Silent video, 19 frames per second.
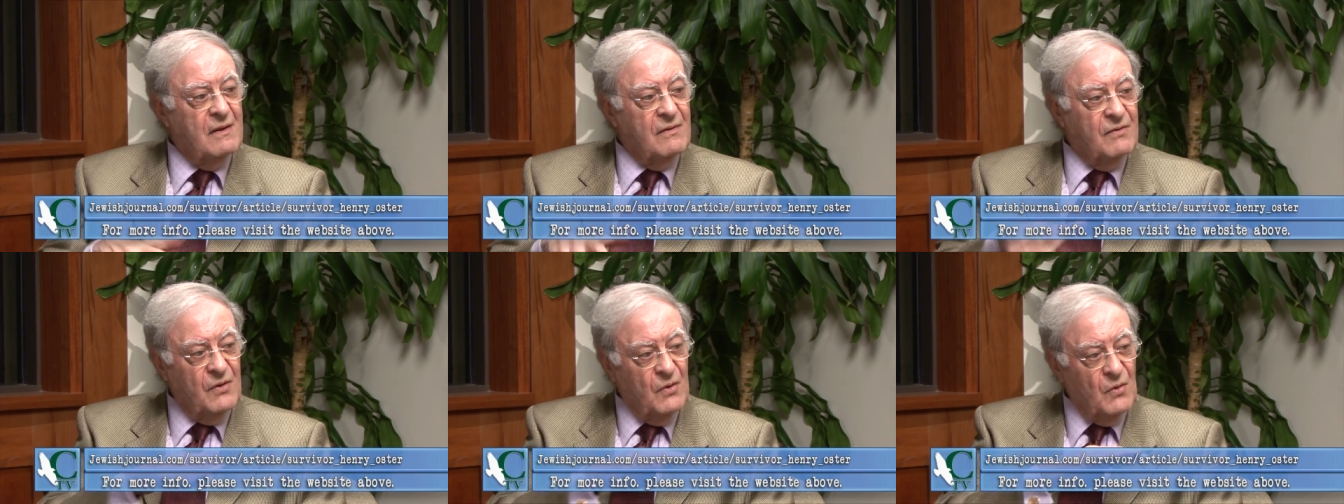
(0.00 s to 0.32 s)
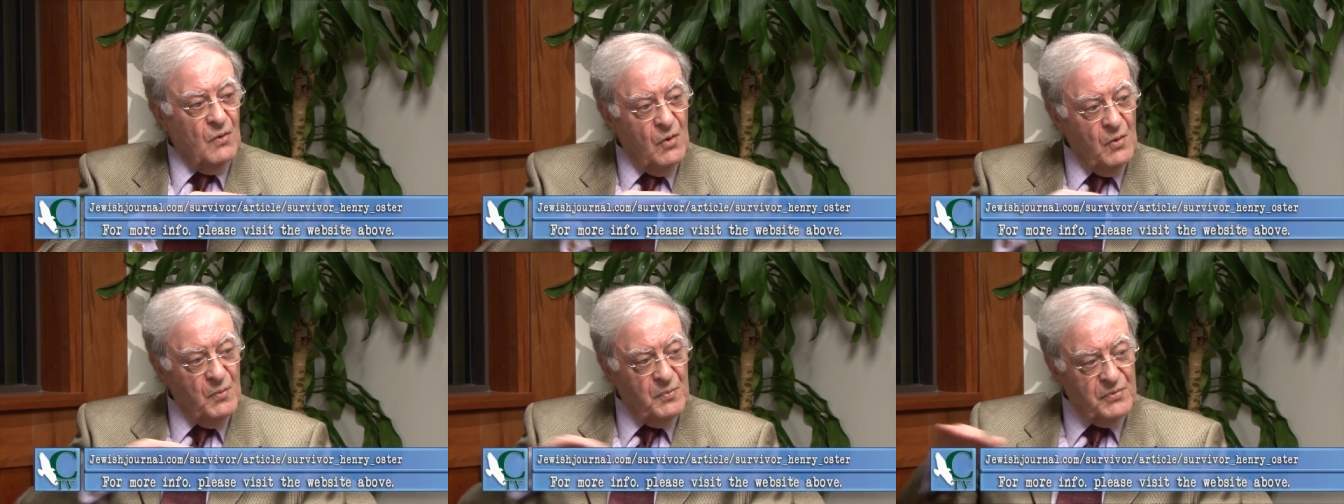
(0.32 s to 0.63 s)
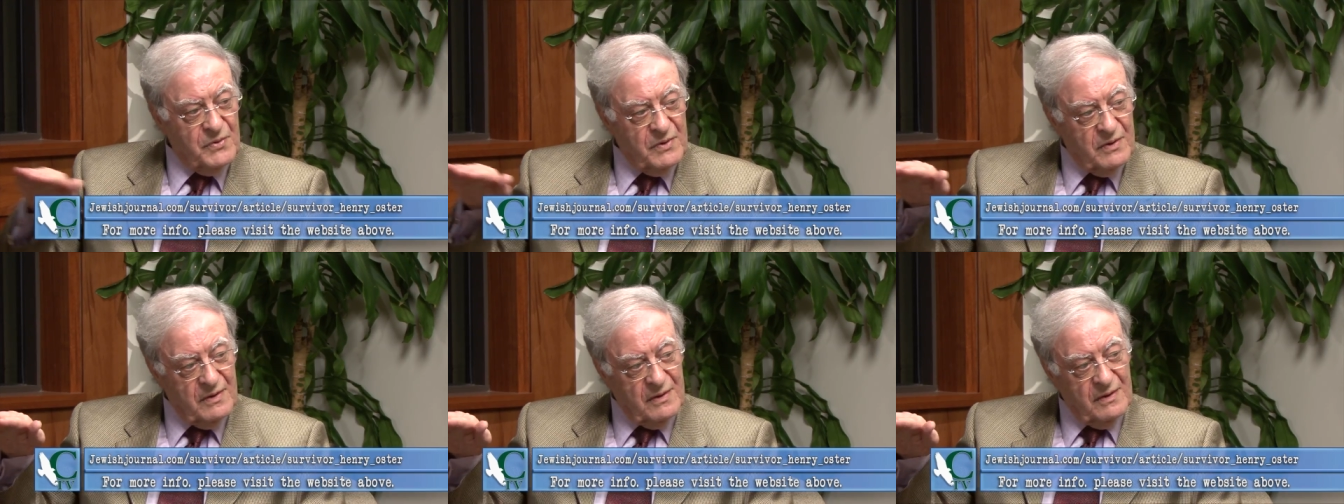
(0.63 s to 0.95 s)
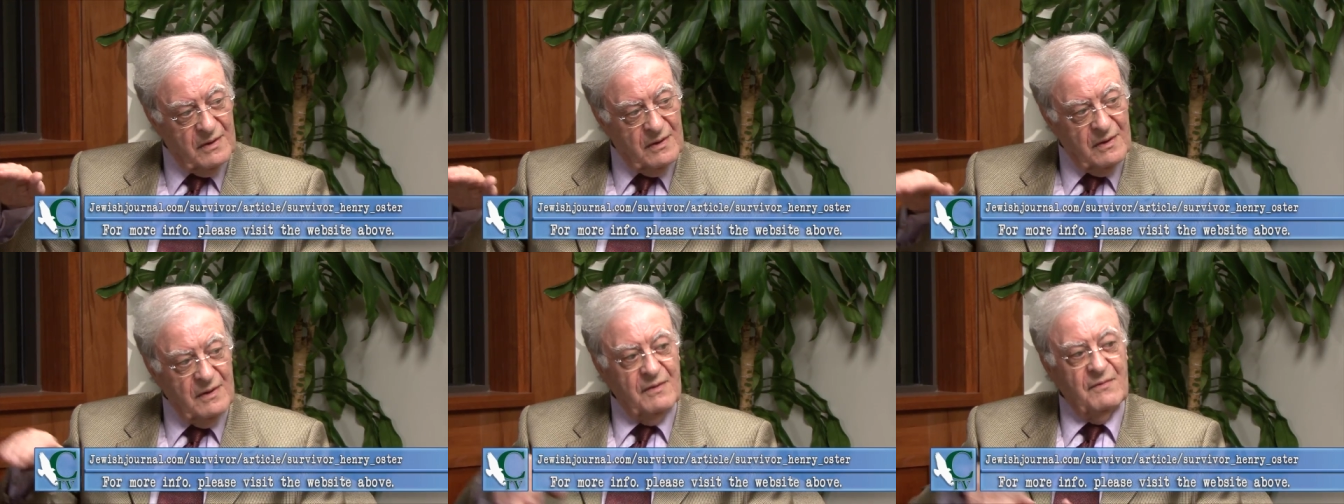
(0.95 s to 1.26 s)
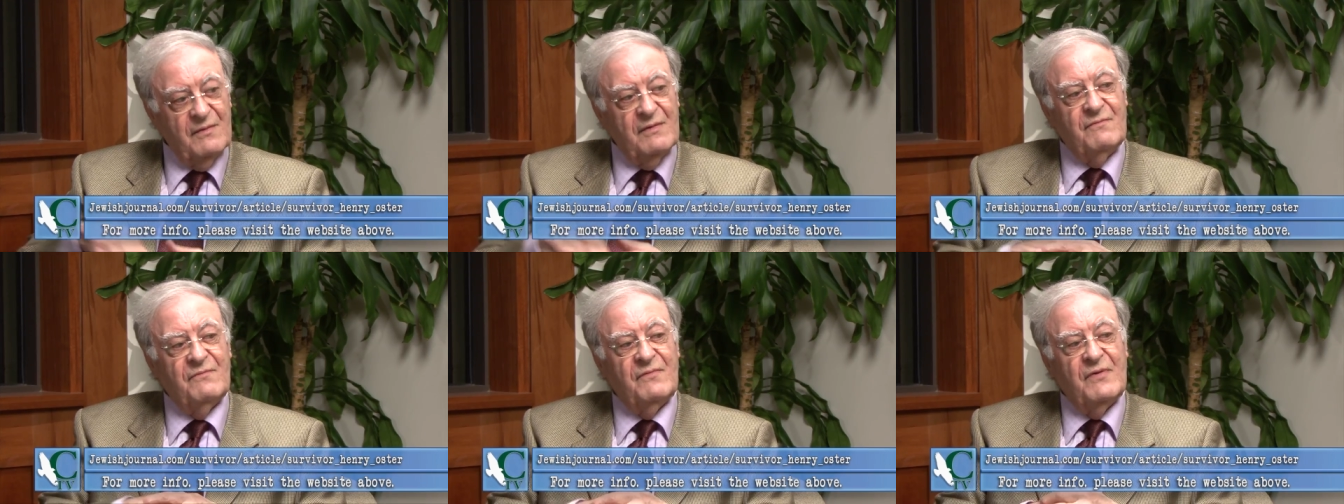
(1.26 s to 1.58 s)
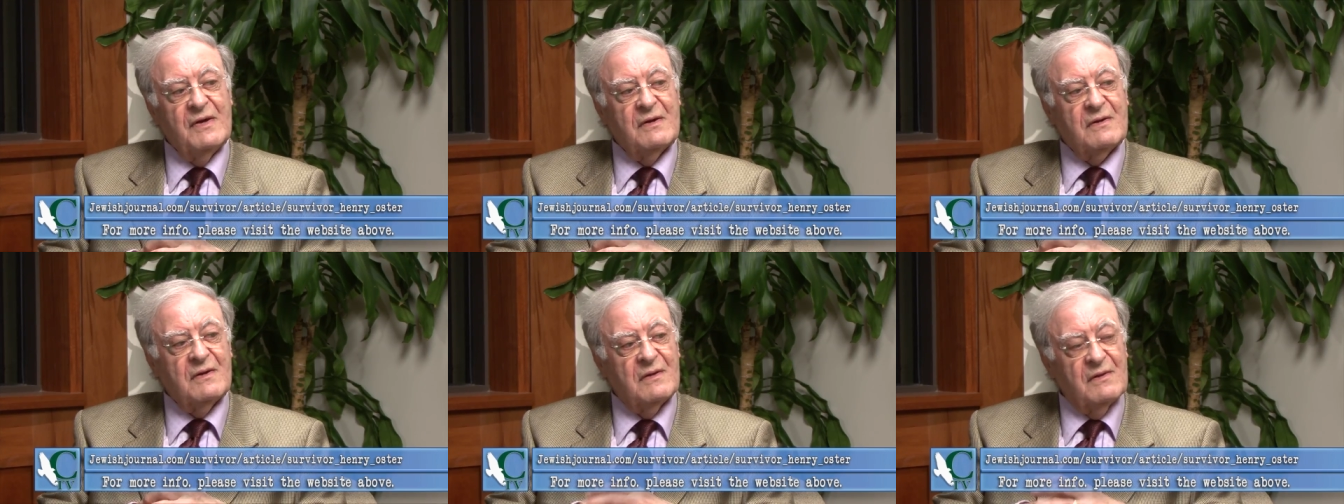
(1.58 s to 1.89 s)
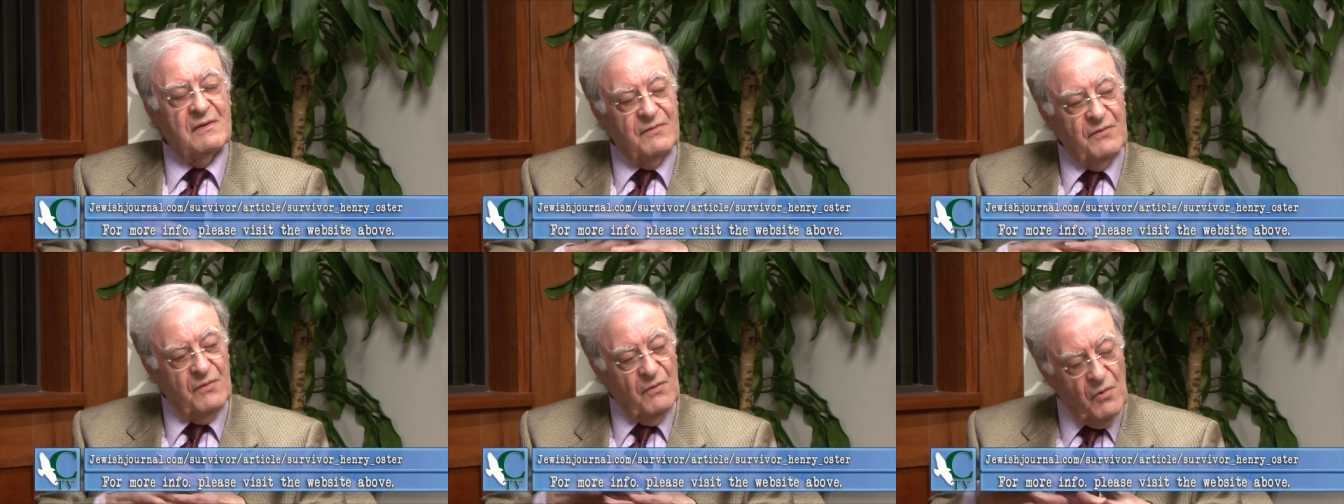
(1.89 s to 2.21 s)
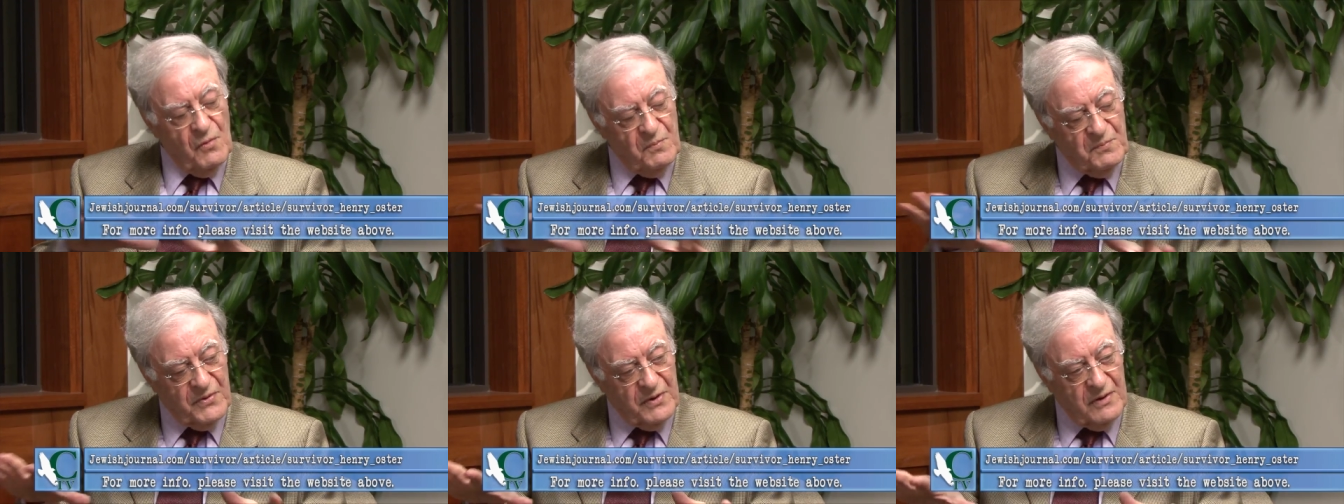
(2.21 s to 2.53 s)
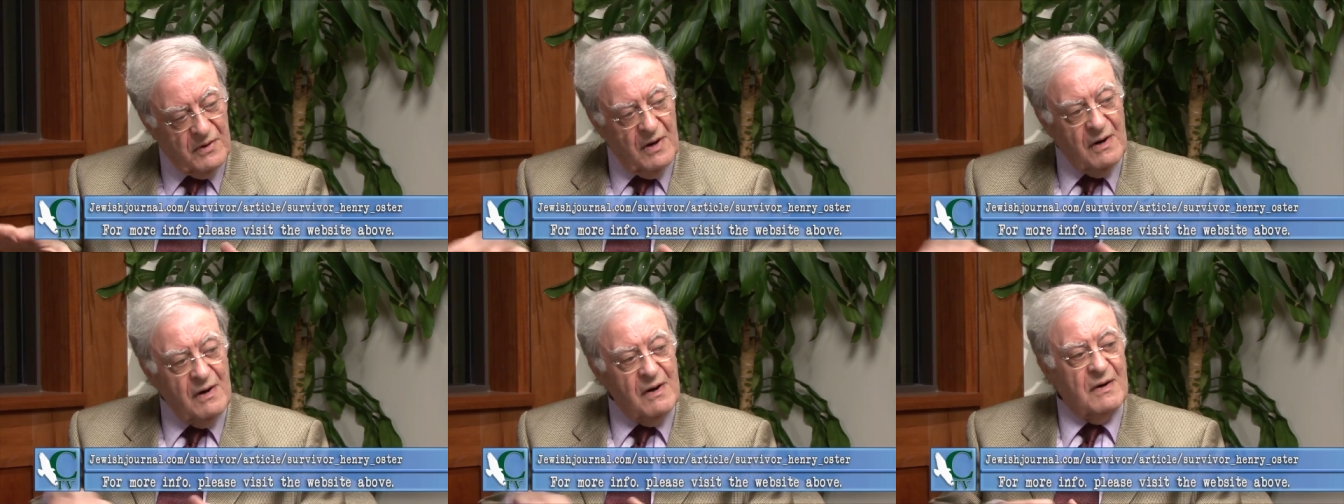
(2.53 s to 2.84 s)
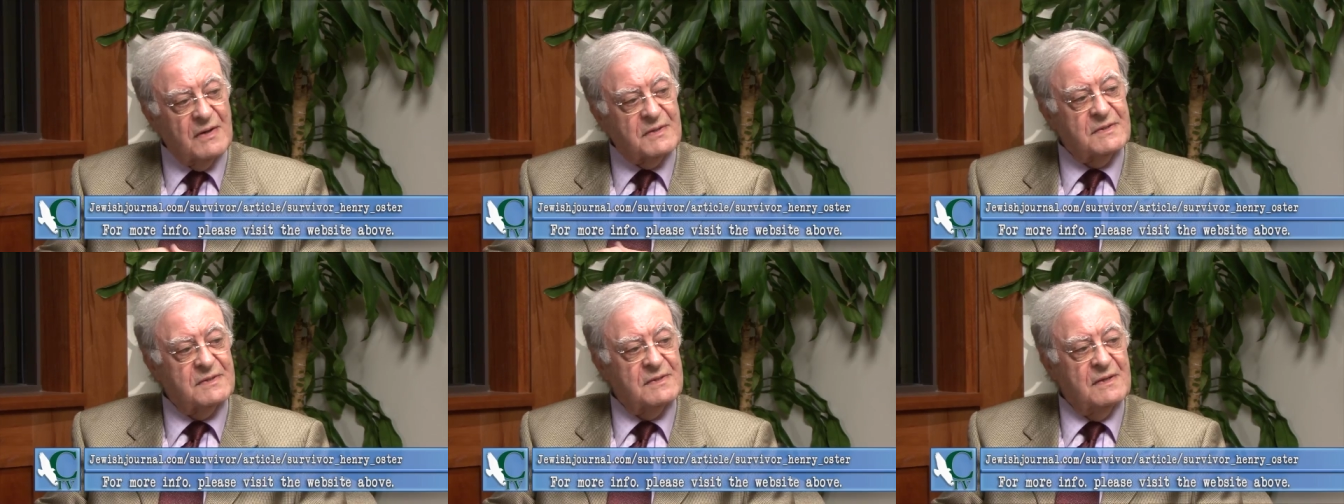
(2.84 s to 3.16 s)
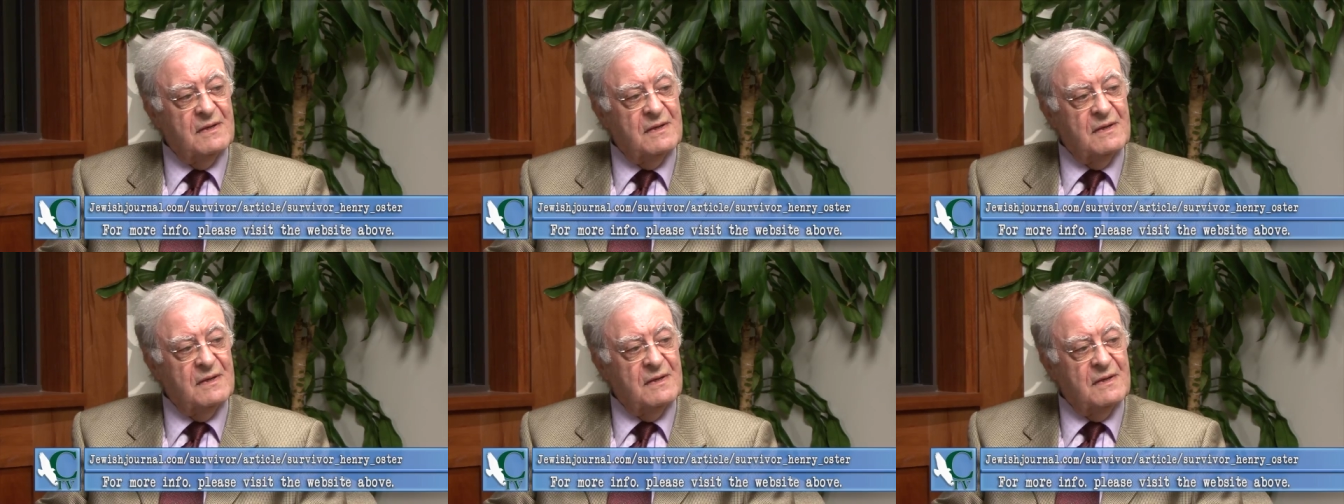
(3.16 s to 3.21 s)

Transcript: the open vehicles, the open cars,